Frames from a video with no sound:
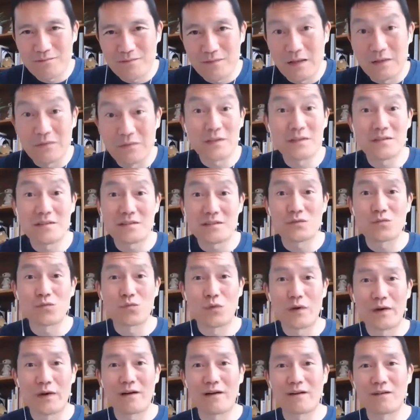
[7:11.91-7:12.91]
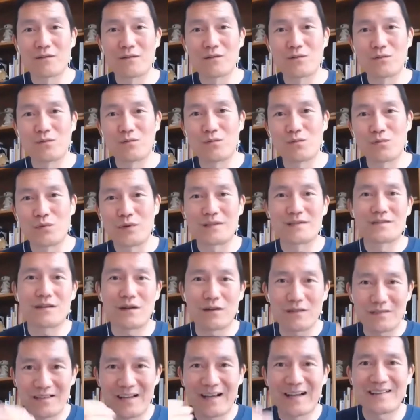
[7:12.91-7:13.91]
And this is where we
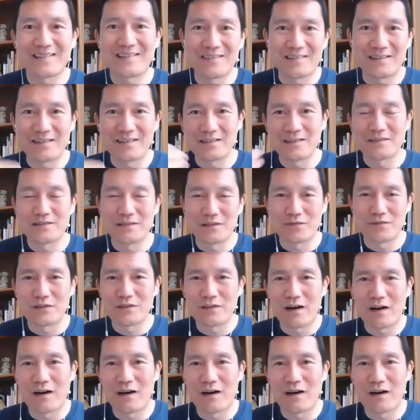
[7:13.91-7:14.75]
start testing the different